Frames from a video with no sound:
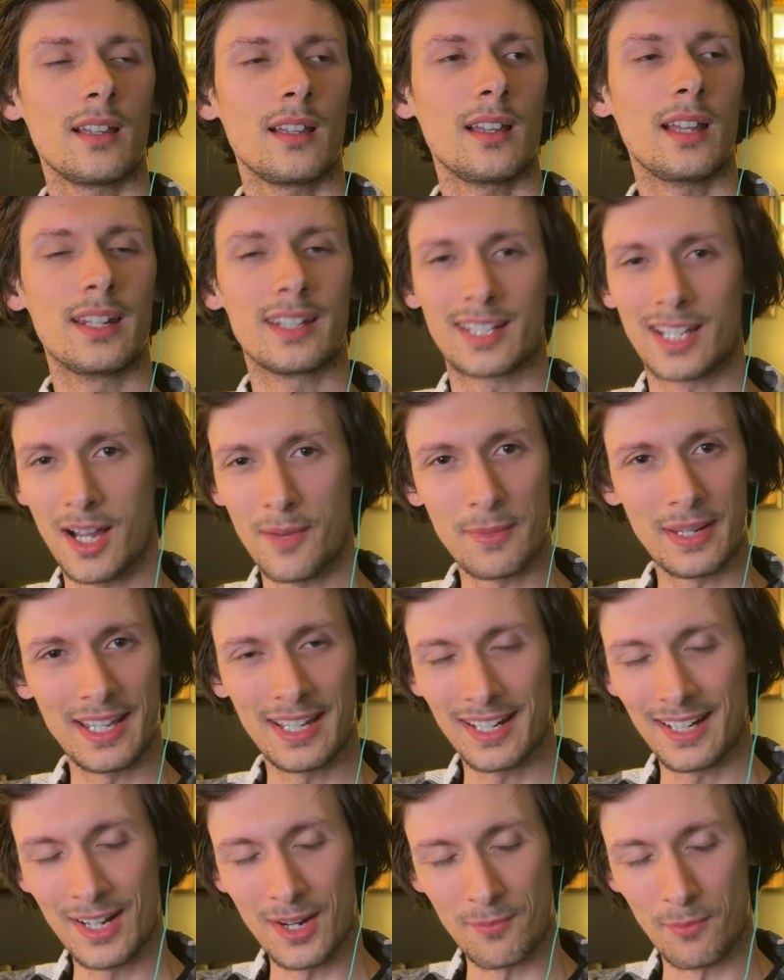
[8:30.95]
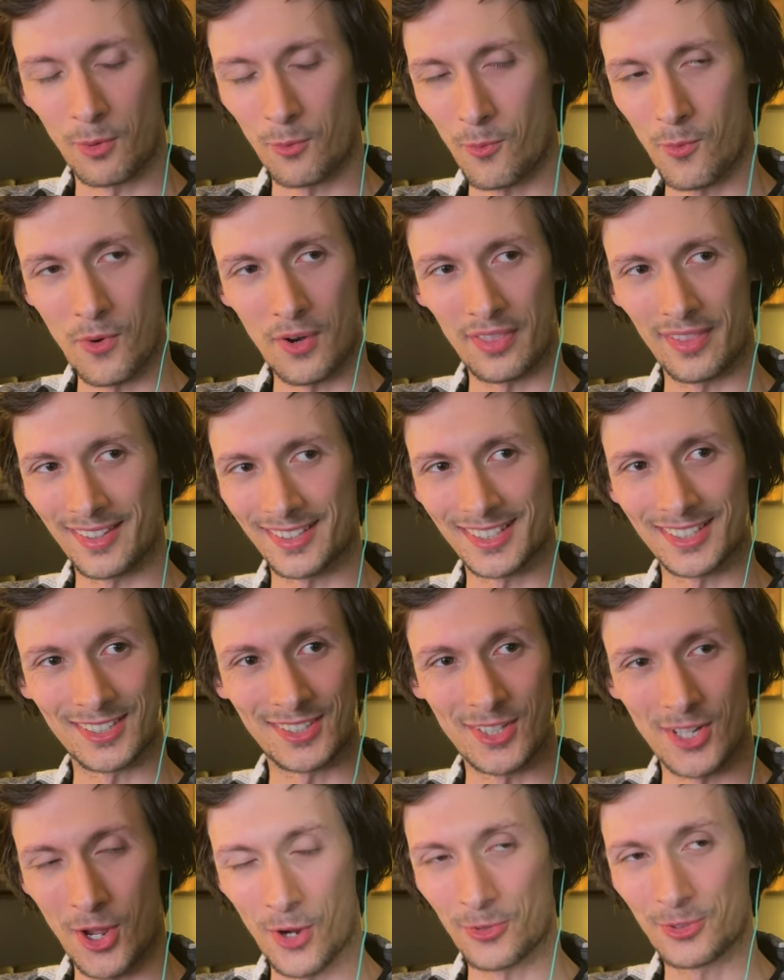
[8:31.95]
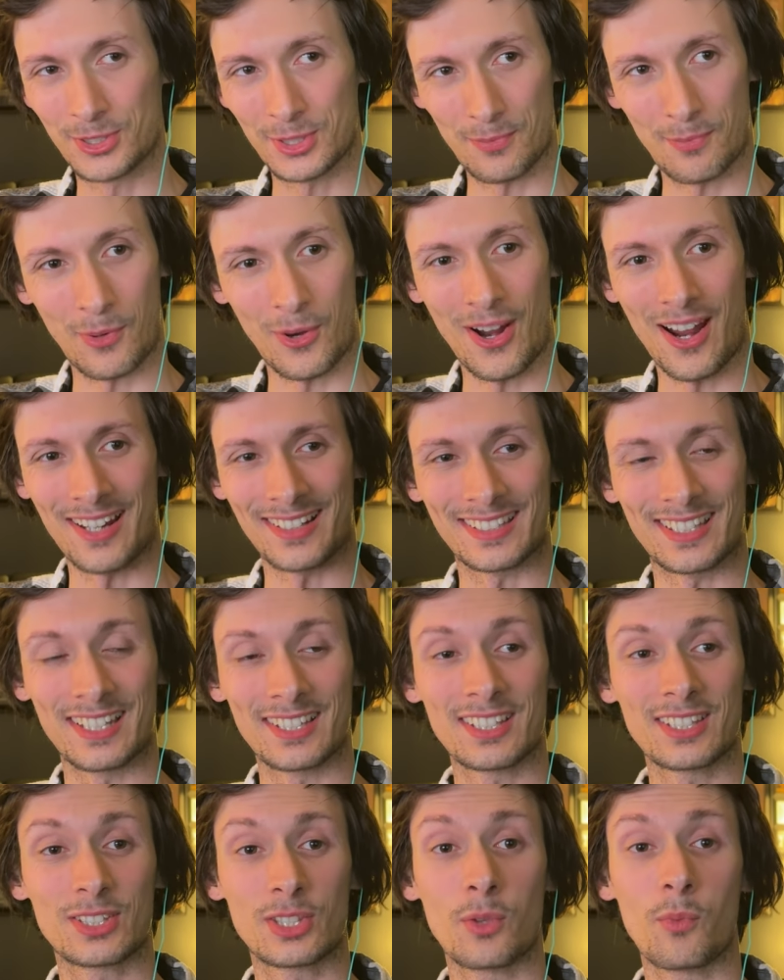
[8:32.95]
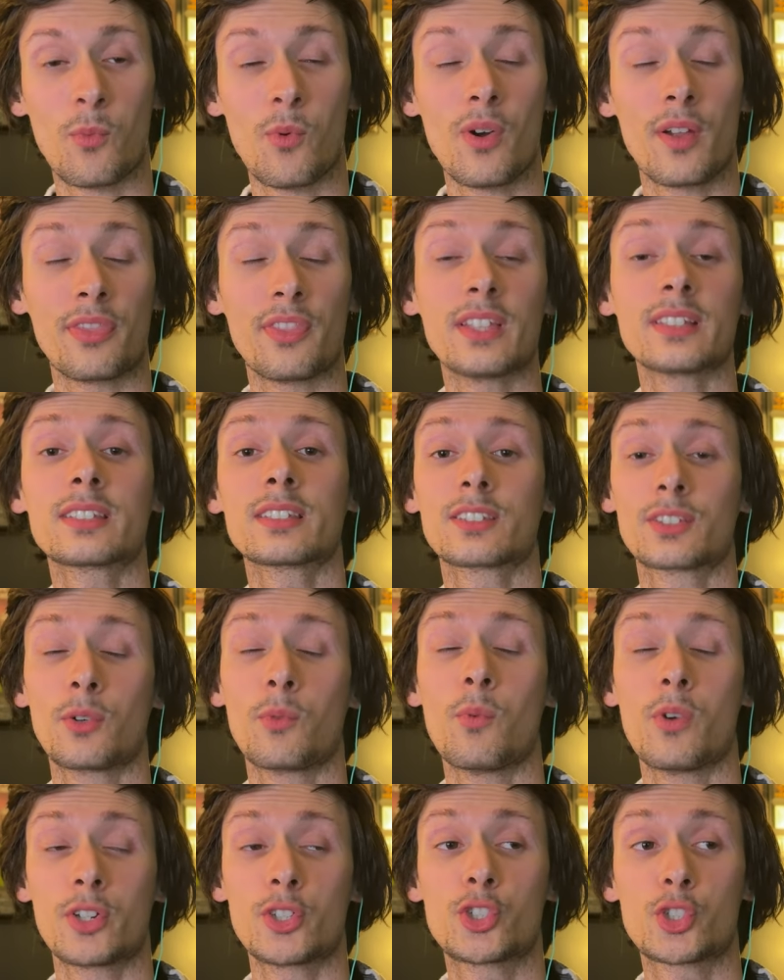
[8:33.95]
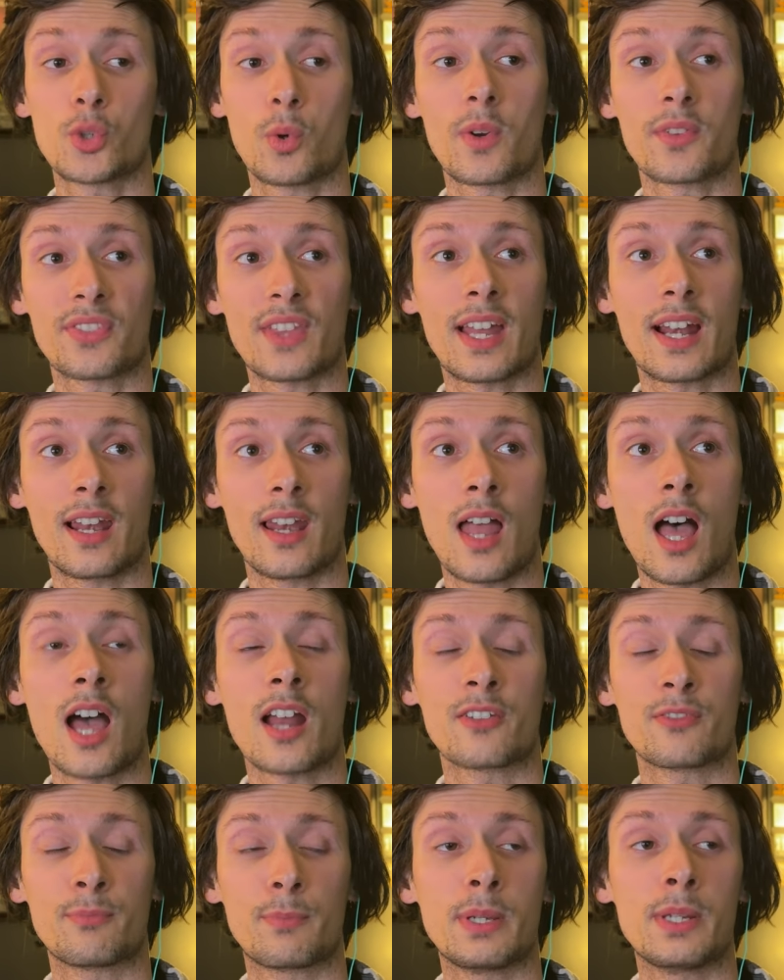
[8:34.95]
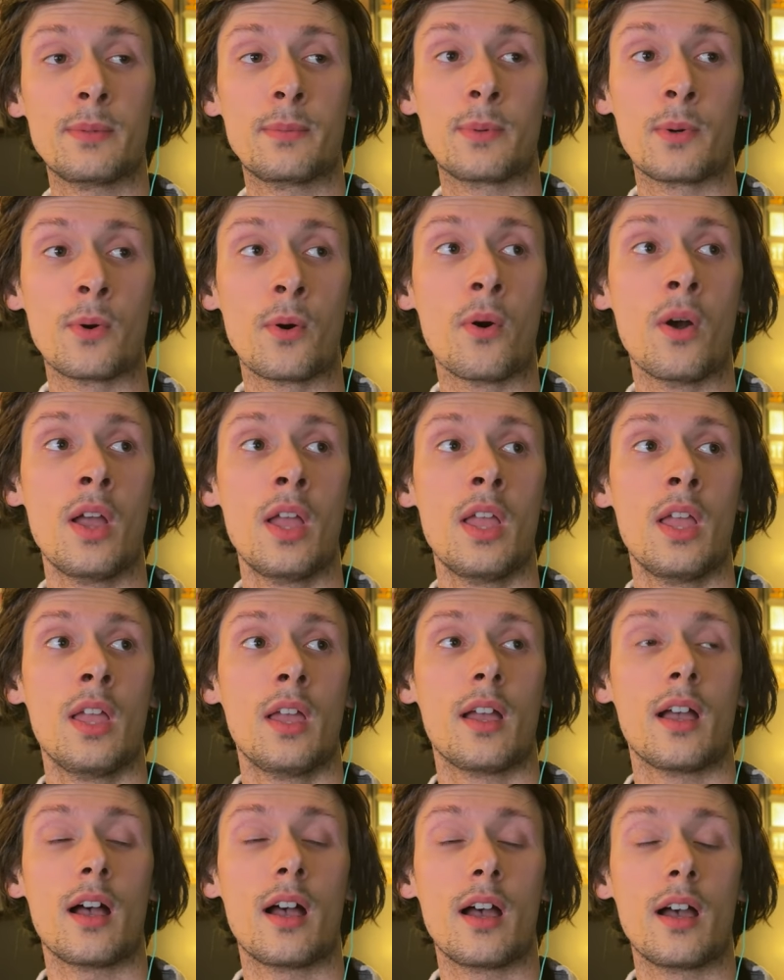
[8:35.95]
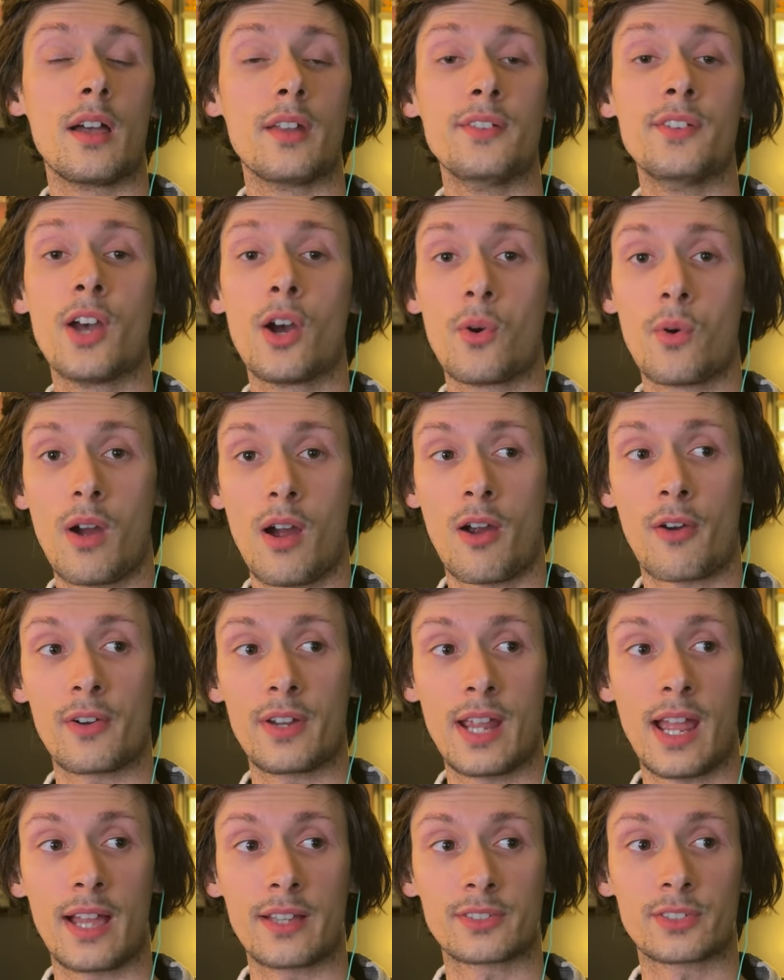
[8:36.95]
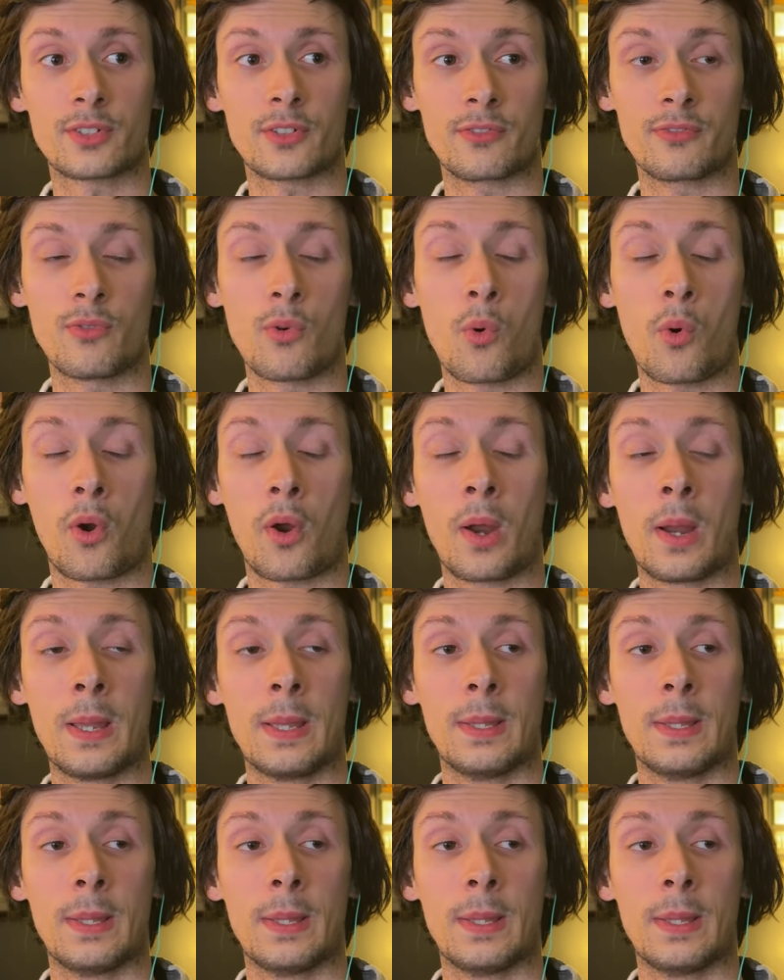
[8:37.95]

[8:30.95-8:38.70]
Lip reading: And coming in at number 1, this is no surprise. This is the one short that a lot of people know Ari Aster for.